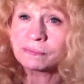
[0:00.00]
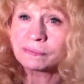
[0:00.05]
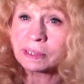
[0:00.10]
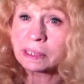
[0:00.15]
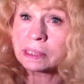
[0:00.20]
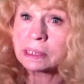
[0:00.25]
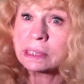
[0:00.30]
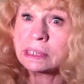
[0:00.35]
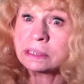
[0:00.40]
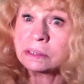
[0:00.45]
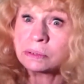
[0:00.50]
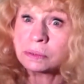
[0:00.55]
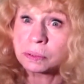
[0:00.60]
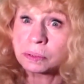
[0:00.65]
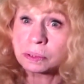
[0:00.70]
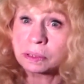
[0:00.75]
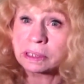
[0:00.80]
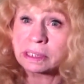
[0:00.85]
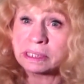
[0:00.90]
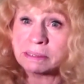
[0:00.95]

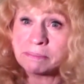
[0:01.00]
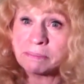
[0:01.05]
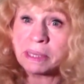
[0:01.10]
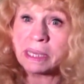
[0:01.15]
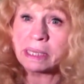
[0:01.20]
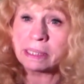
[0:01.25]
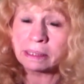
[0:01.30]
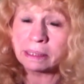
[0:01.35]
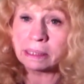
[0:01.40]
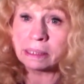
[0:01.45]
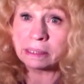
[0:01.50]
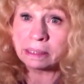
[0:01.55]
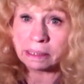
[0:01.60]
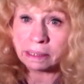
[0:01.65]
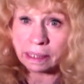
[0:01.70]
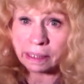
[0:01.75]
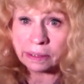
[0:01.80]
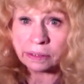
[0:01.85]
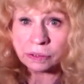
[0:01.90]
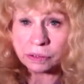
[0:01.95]
literally been in
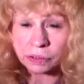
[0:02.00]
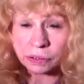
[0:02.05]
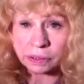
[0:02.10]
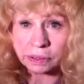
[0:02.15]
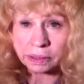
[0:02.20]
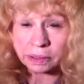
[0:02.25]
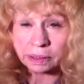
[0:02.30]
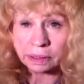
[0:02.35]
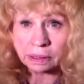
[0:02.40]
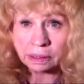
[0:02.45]
danger.